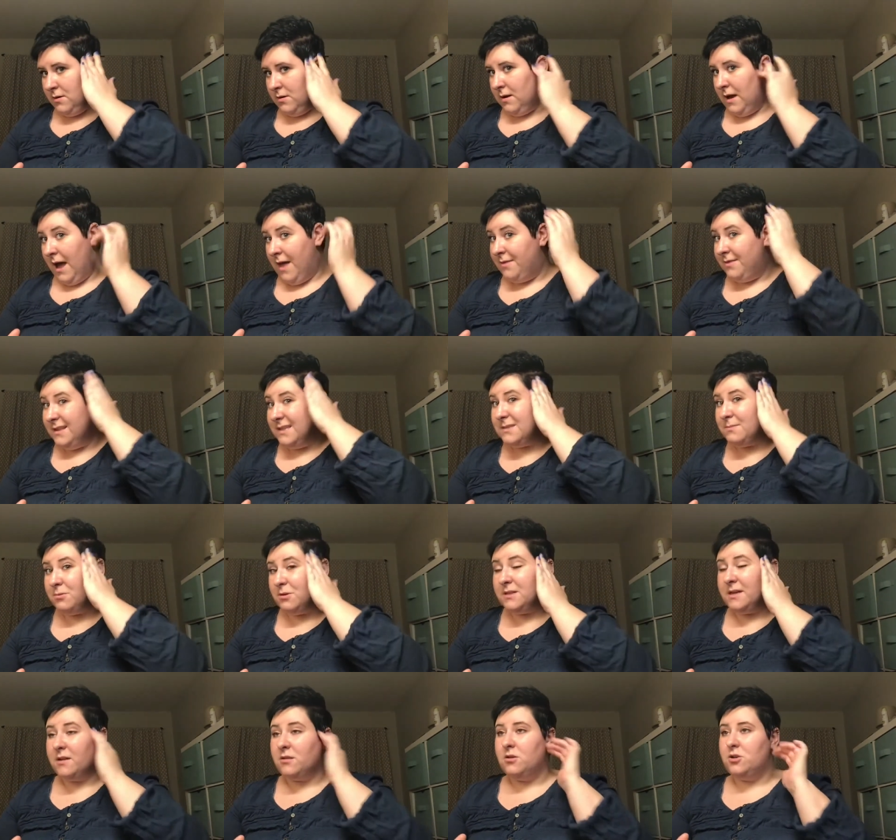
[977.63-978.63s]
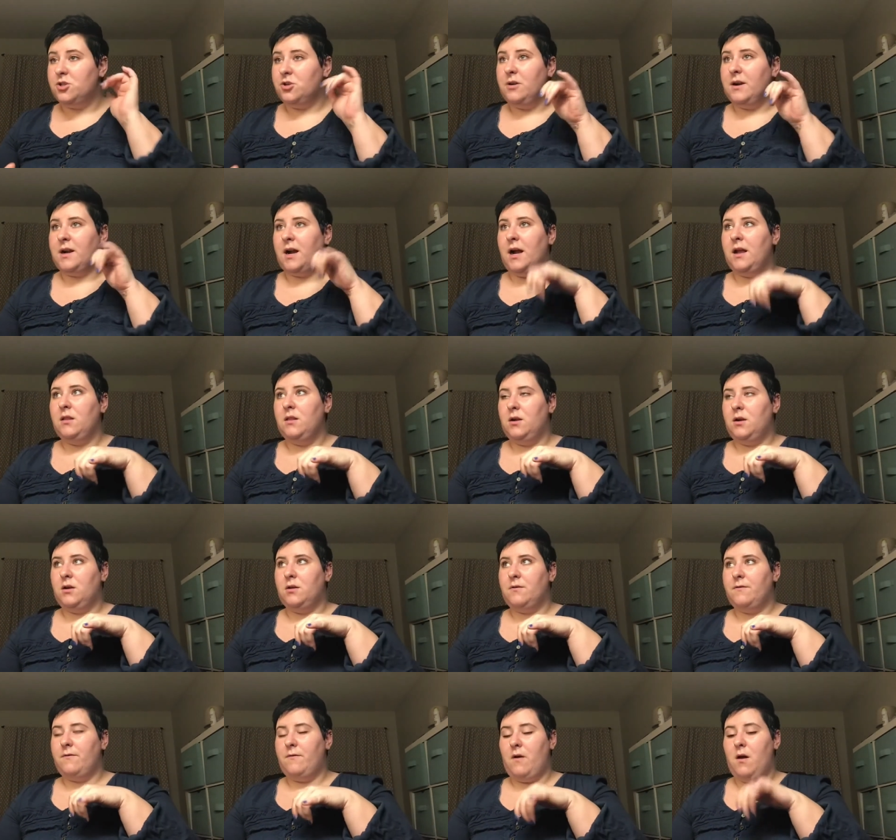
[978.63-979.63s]
And this particular trick I
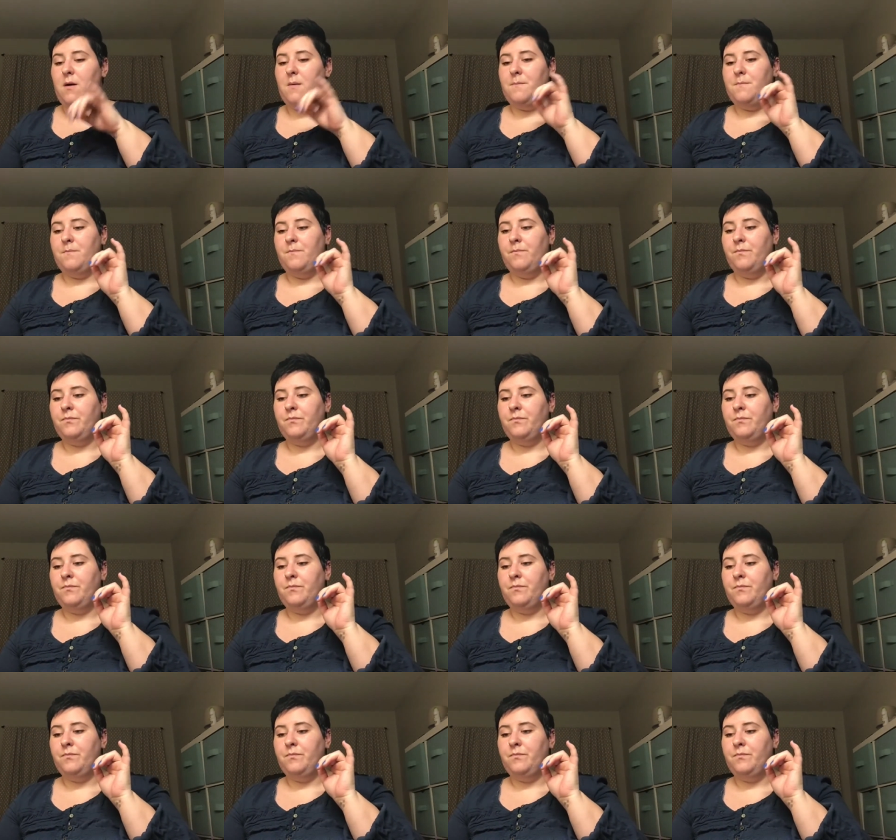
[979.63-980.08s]
learned from,